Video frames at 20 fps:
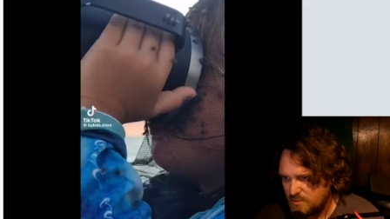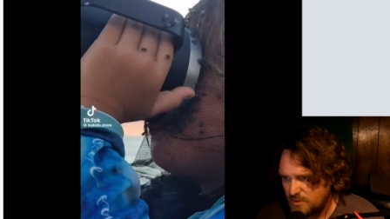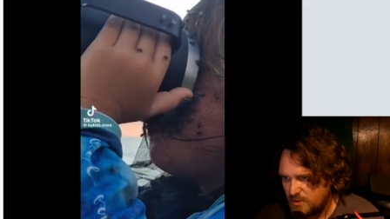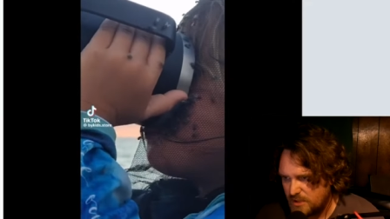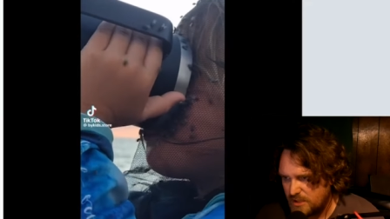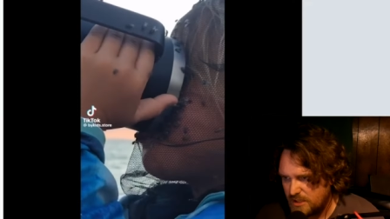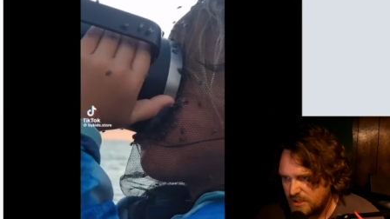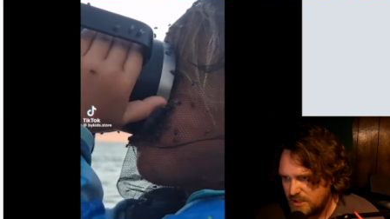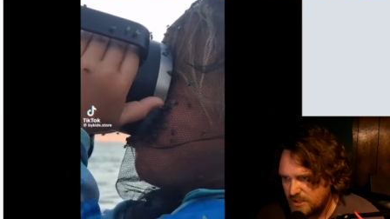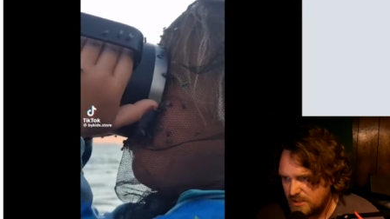
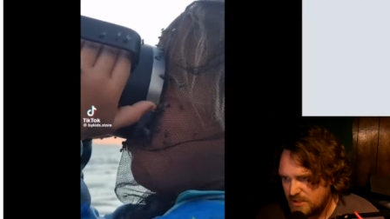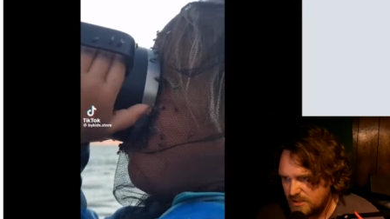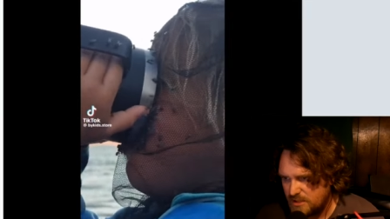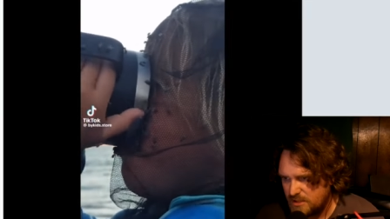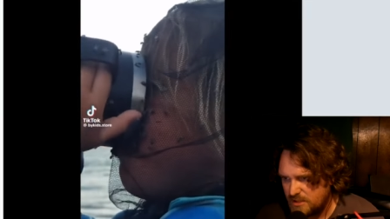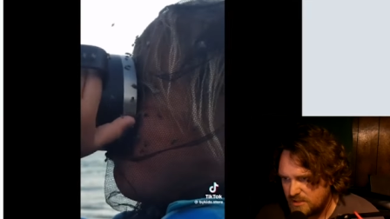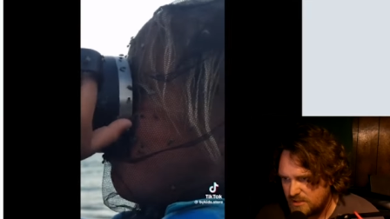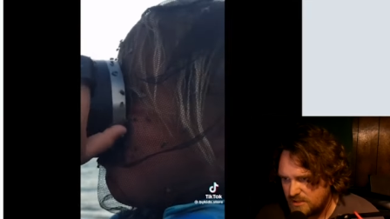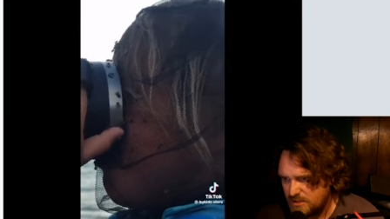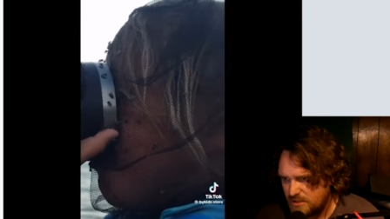What
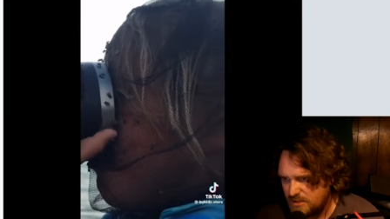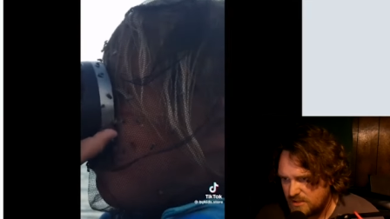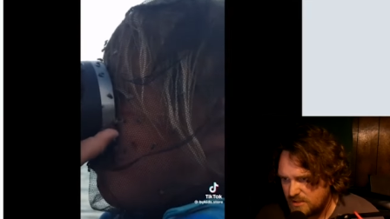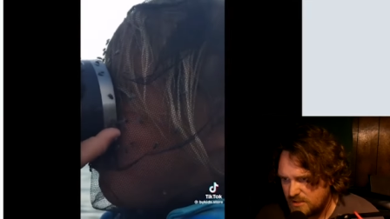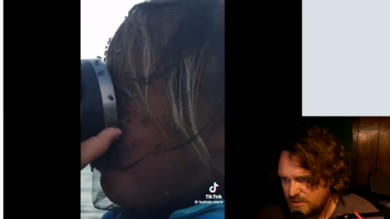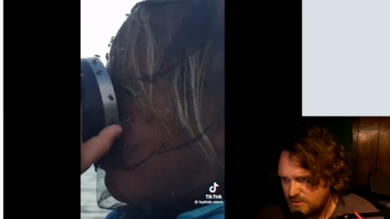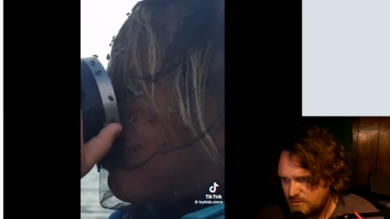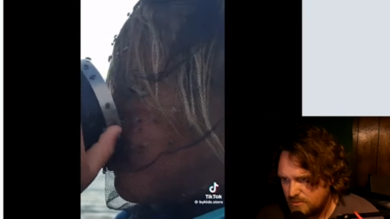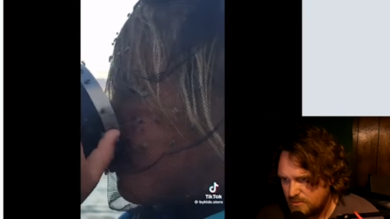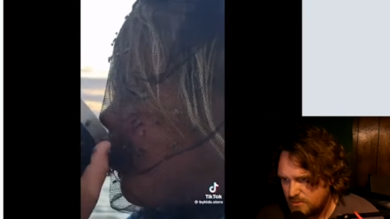in
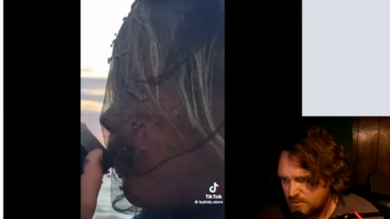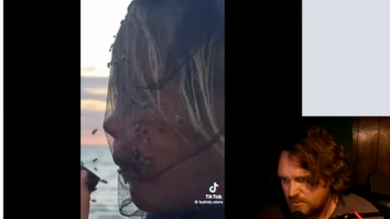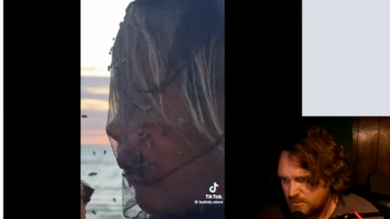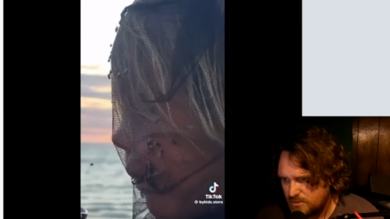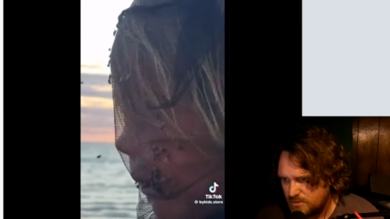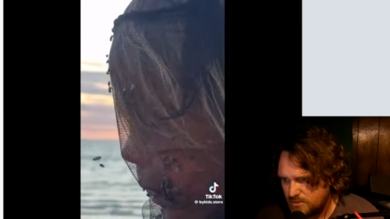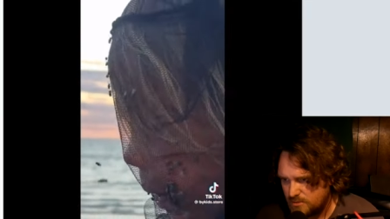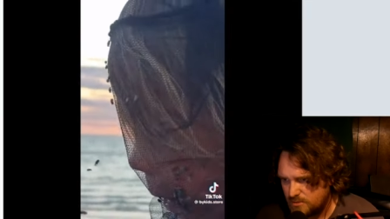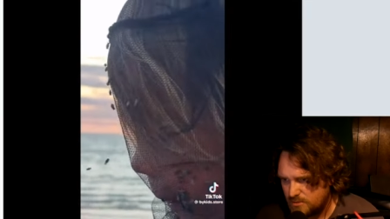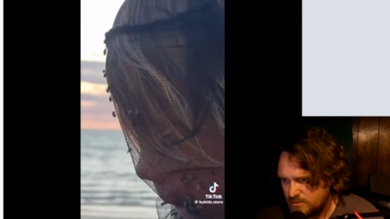the
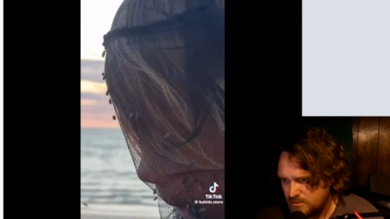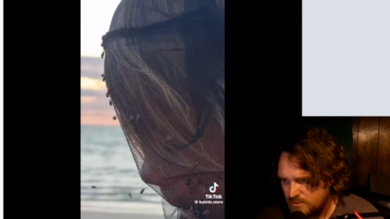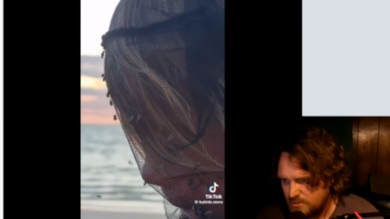world?